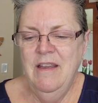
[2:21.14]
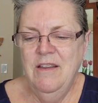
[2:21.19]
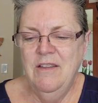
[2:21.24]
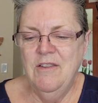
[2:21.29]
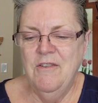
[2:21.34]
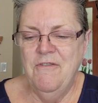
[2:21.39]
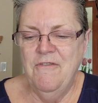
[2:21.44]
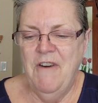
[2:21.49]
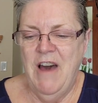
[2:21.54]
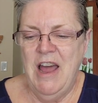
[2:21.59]

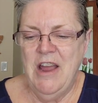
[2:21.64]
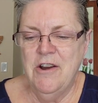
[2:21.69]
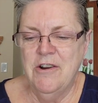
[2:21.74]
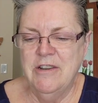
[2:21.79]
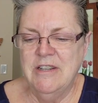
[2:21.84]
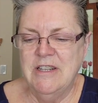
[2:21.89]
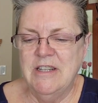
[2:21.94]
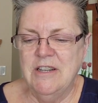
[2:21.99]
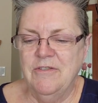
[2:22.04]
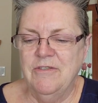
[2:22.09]
The
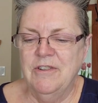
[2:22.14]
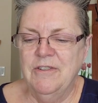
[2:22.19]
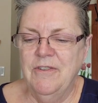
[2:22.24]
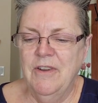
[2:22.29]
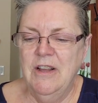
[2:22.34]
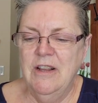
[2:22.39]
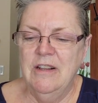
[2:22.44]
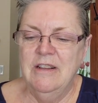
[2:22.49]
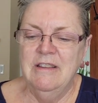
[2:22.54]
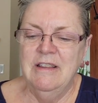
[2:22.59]
fires of
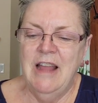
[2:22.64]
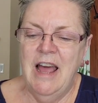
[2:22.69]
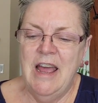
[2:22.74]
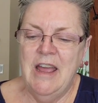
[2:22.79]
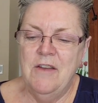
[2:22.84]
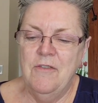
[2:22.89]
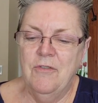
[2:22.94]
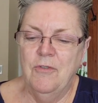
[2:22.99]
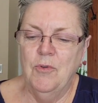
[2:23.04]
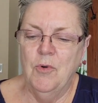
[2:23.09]

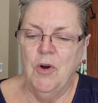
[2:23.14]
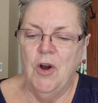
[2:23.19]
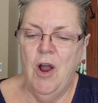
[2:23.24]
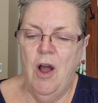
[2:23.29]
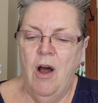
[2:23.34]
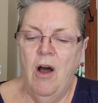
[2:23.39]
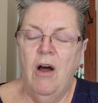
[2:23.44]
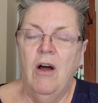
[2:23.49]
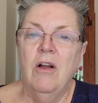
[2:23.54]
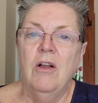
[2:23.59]
life were
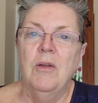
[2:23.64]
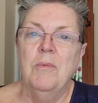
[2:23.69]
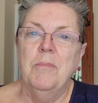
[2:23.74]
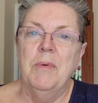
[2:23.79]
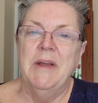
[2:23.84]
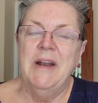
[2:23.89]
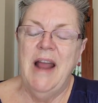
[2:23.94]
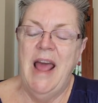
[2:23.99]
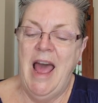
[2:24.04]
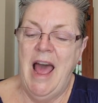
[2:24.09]
all
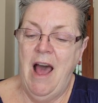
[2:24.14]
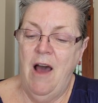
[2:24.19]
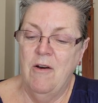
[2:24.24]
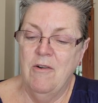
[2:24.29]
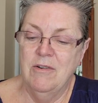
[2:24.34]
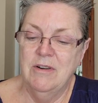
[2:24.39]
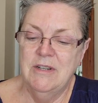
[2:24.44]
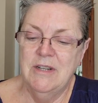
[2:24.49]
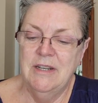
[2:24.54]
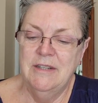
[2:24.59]
but
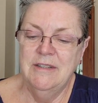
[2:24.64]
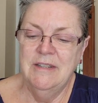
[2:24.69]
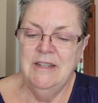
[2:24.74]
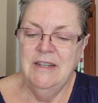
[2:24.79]
out,